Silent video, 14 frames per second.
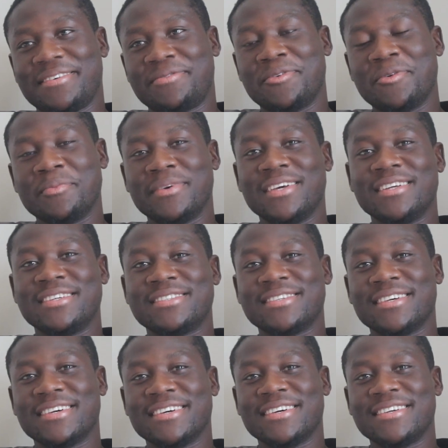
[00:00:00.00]
For me, it's
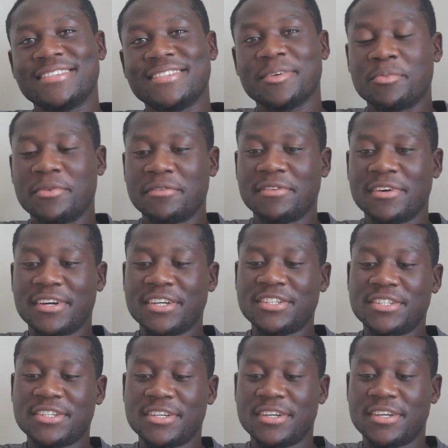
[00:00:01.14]
a
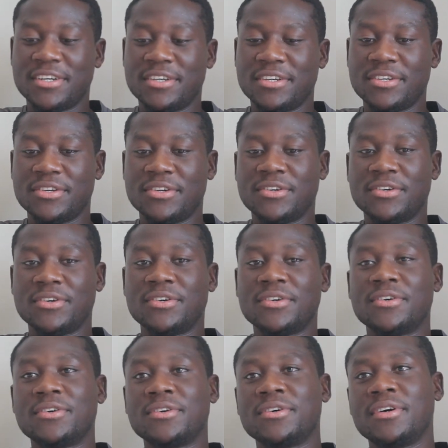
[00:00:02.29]
privilege, you
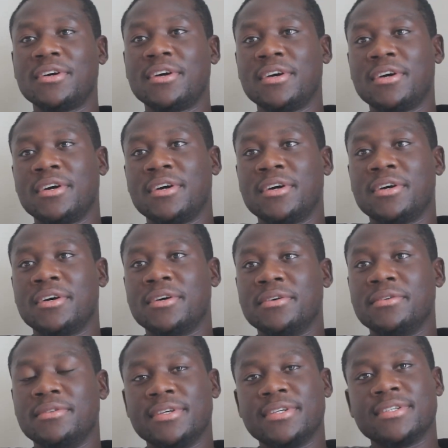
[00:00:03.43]
know.
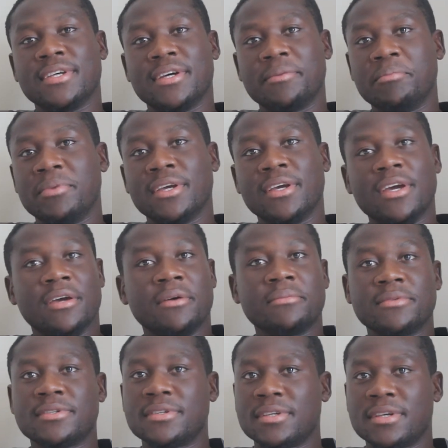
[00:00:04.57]
These are big
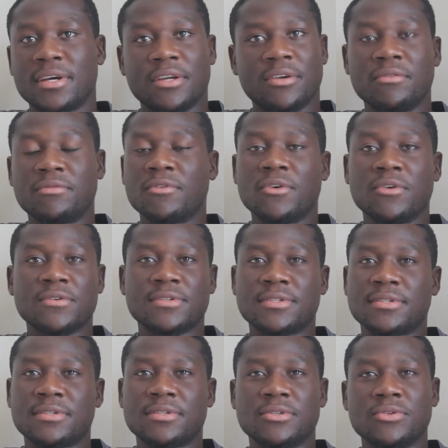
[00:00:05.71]
games, and of
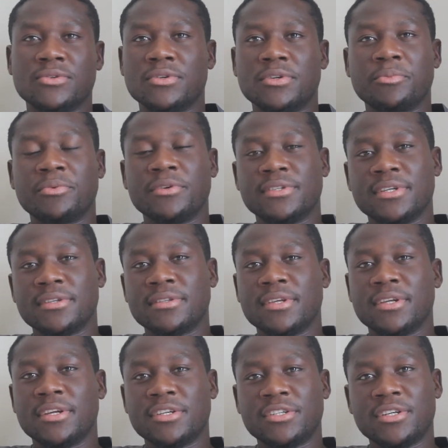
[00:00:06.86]
course, to represent
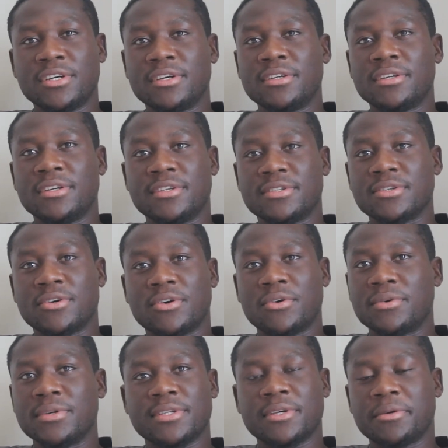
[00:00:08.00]
the nation, it's
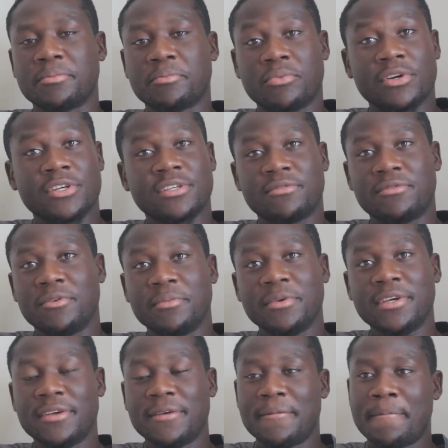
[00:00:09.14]
always a pleasure for
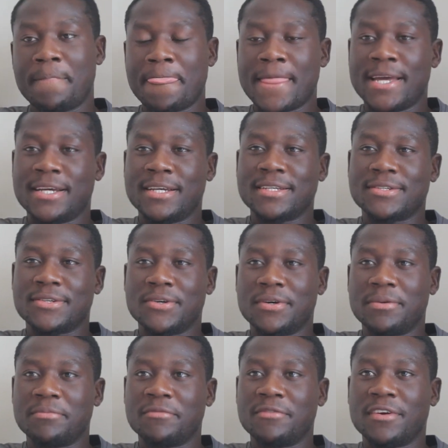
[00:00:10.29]
me. So
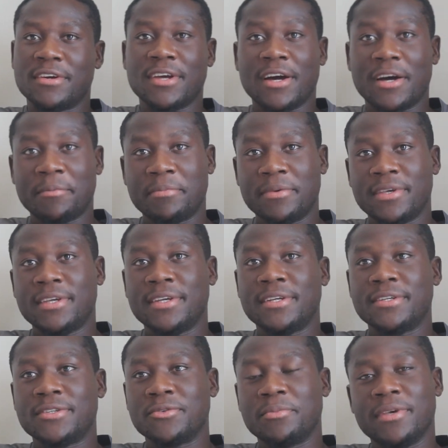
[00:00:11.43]
I'm very happy
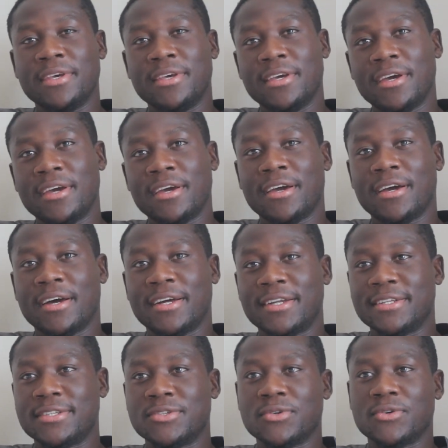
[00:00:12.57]
to be here
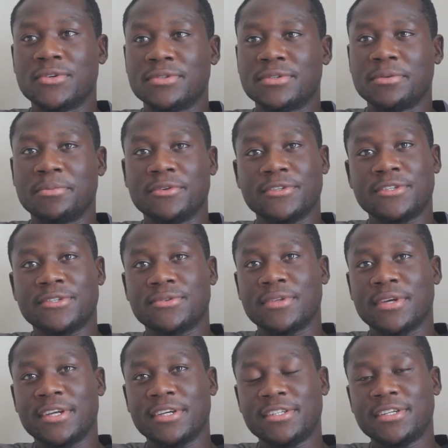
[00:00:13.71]
and to contribute to
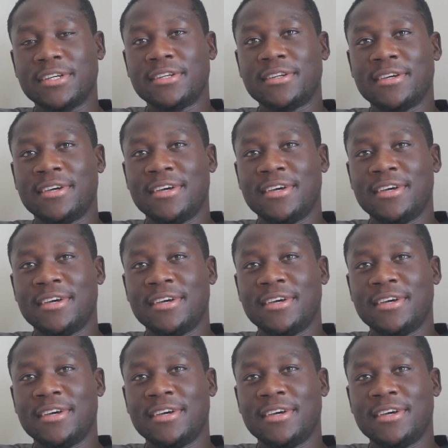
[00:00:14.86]
the nation.